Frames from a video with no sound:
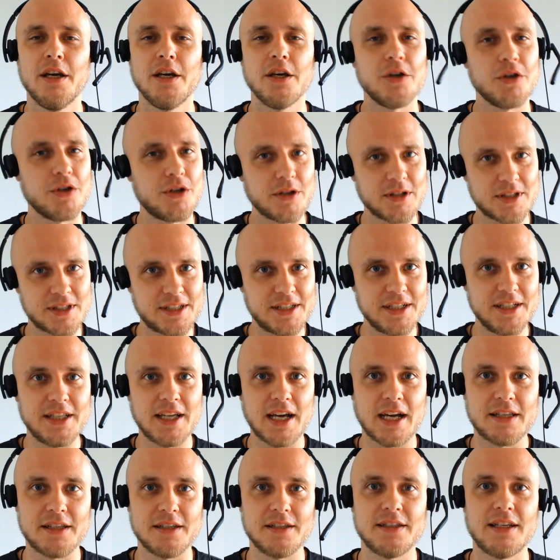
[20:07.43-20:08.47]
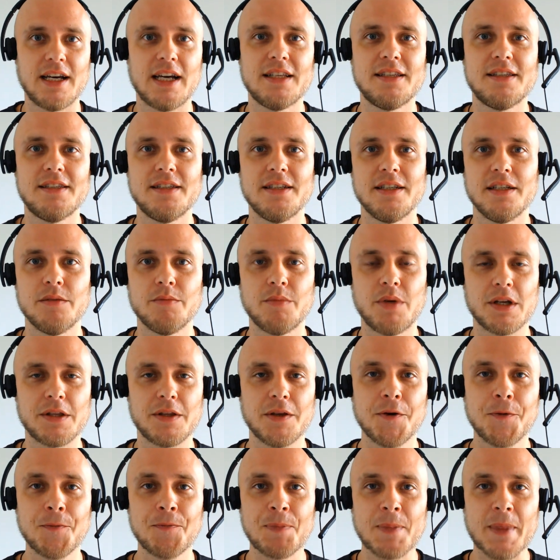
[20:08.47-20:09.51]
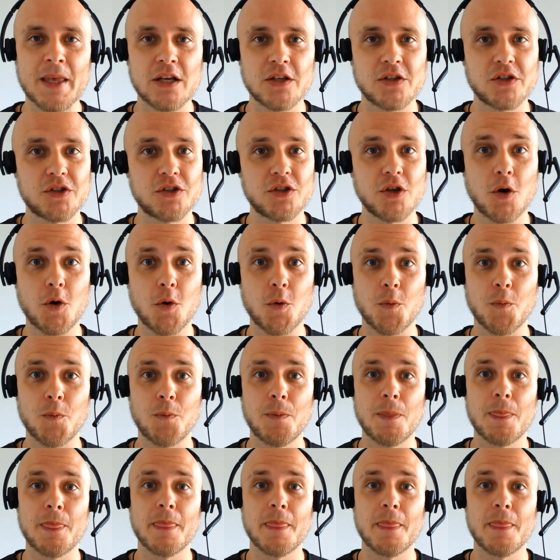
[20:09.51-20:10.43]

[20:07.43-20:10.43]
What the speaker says: You don't see that in that scene, but so